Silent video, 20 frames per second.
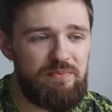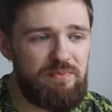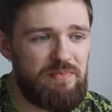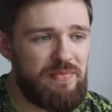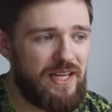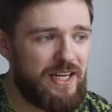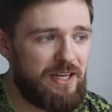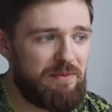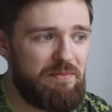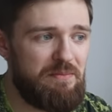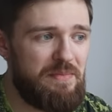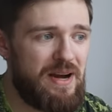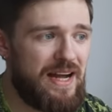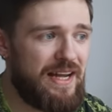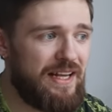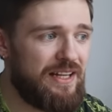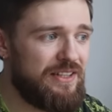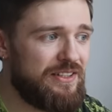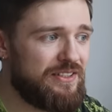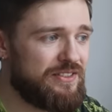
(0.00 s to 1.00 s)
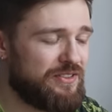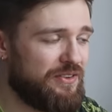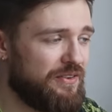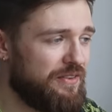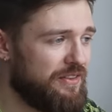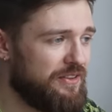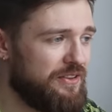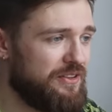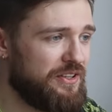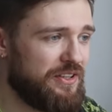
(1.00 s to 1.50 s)
like miles, or
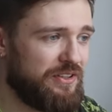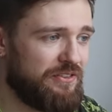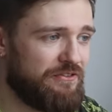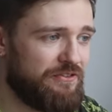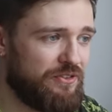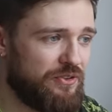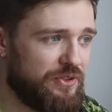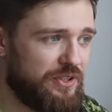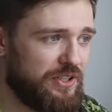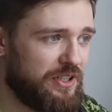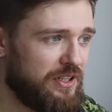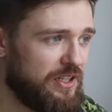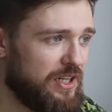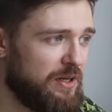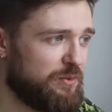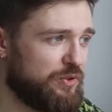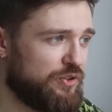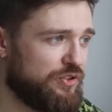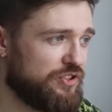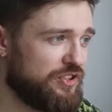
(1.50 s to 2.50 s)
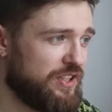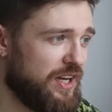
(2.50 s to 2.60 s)
30 or 40 kilometers